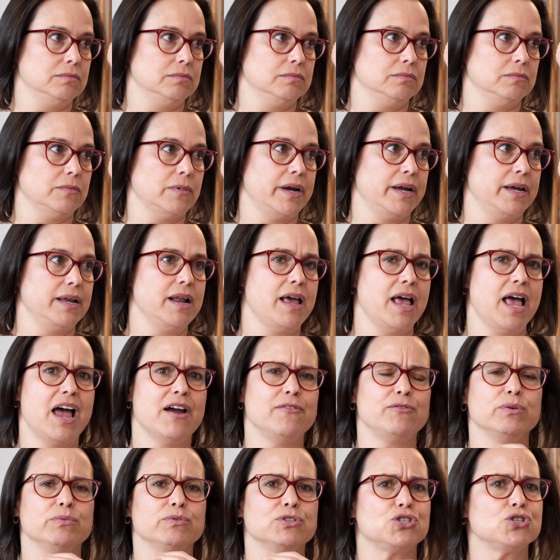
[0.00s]
right?
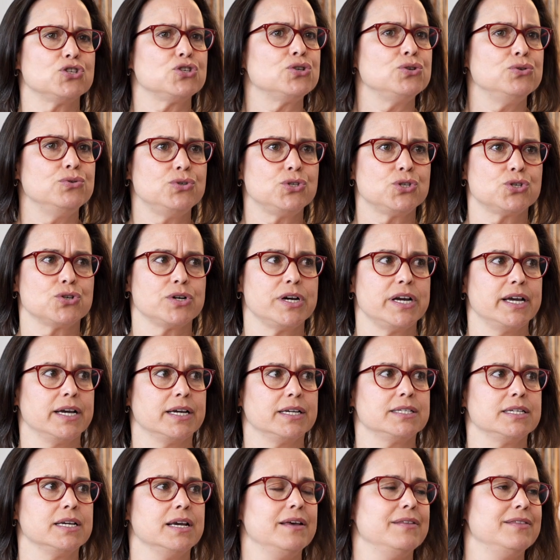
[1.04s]
Everyone's too
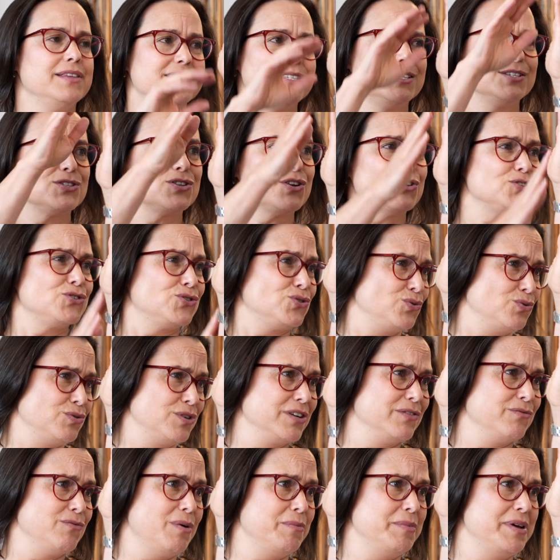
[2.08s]
strict. This is sort
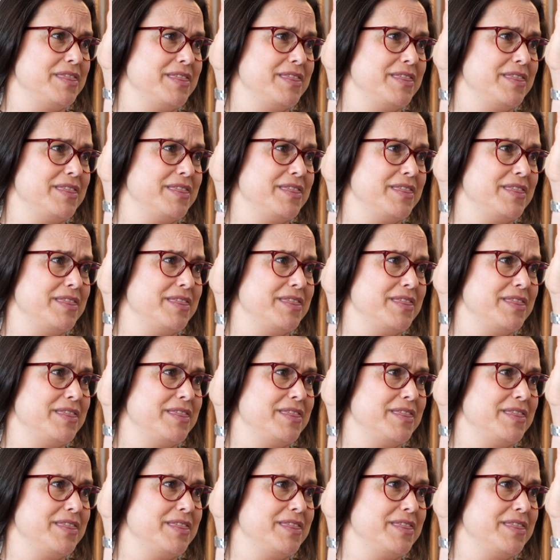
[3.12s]
of what we